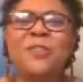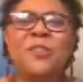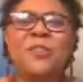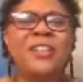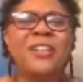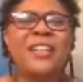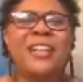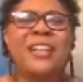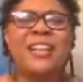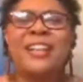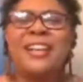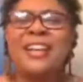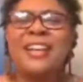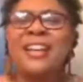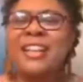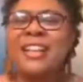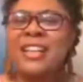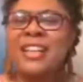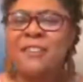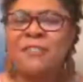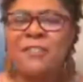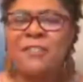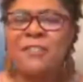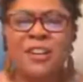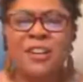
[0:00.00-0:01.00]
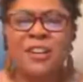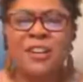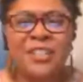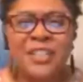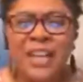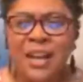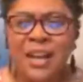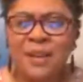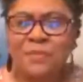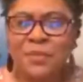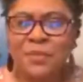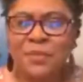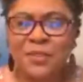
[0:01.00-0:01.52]
look at any of our
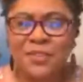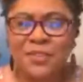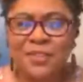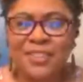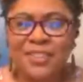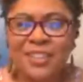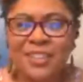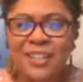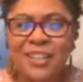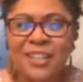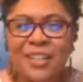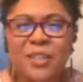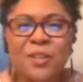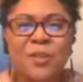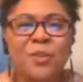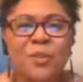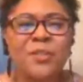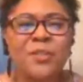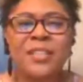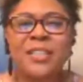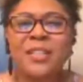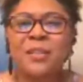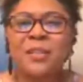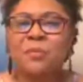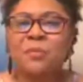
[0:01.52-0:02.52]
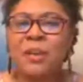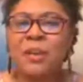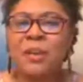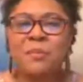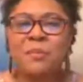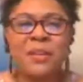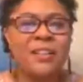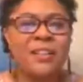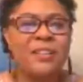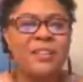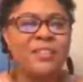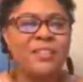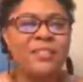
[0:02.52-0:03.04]
chapters, you see women